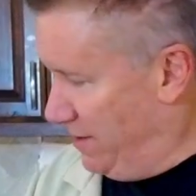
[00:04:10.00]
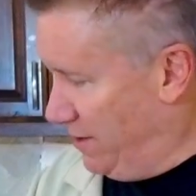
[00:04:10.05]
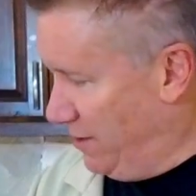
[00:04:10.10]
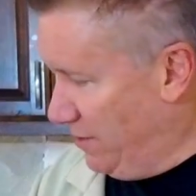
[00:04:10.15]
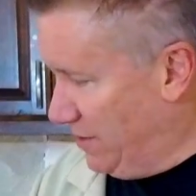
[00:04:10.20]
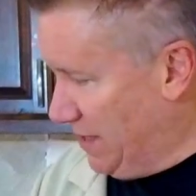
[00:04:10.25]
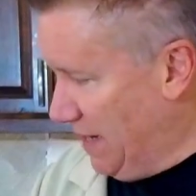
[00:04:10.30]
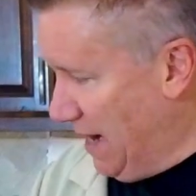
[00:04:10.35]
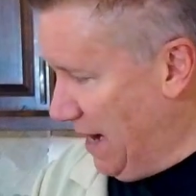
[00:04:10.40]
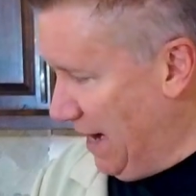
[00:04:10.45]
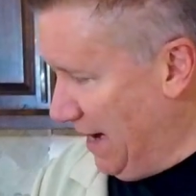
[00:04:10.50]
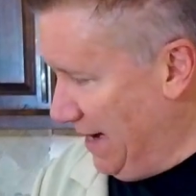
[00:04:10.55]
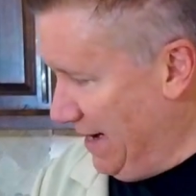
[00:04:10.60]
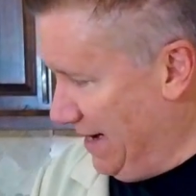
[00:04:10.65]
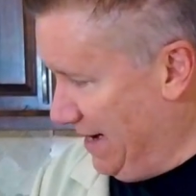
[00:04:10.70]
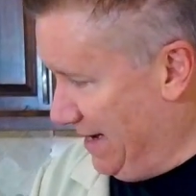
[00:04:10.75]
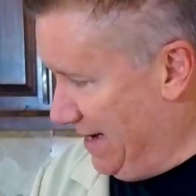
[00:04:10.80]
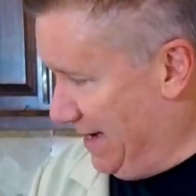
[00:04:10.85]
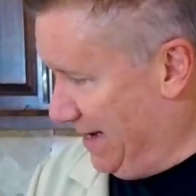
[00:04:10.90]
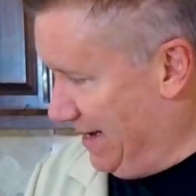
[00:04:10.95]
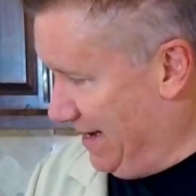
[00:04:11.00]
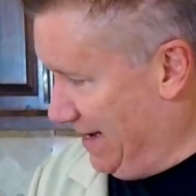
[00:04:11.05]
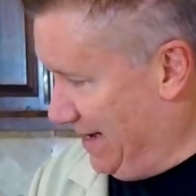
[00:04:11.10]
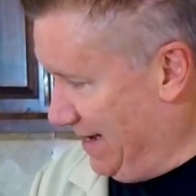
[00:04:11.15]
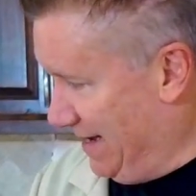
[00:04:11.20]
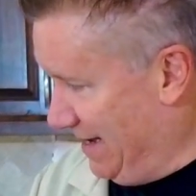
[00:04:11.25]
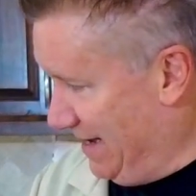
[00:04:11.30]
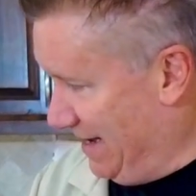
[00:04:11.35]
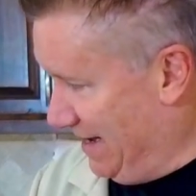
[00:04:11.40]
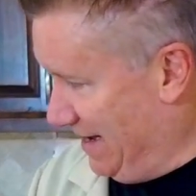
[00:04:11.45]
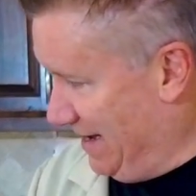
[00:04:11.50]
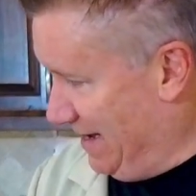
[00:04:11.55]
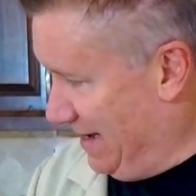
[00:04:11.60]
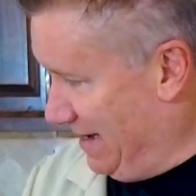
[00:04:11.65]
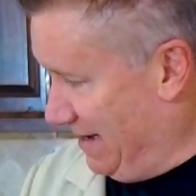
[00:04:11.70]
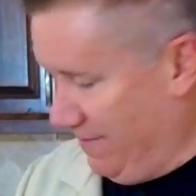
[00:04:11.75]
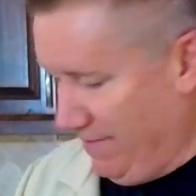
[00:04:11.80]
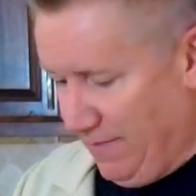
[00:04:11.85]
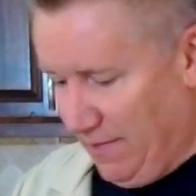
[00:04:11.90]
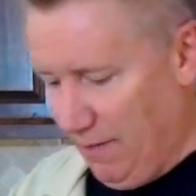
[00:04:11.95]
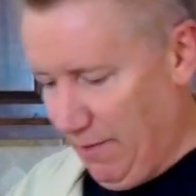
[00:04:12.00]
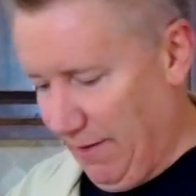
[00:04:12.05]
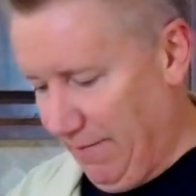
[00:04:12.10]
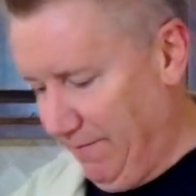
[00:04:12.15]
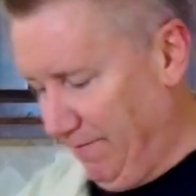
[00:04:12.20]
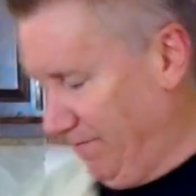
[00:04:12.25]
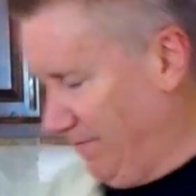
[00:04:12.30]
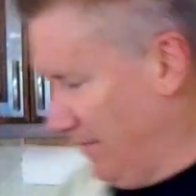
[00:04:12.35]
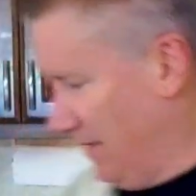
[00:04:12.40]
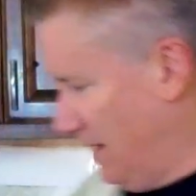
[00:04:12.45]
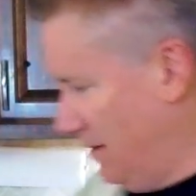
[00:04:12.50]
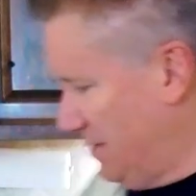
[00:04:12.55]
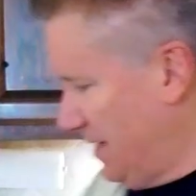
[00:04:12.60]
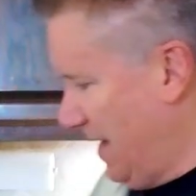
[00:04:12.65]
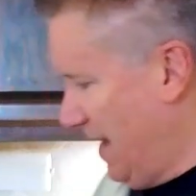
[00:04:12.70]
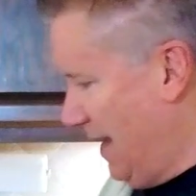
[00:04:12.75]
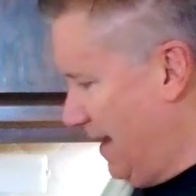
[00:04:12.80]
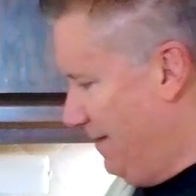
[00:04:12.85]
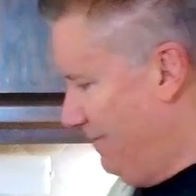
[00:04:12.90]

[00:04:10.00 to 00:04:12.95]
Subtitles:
want to say hi? Come here. Come say hi.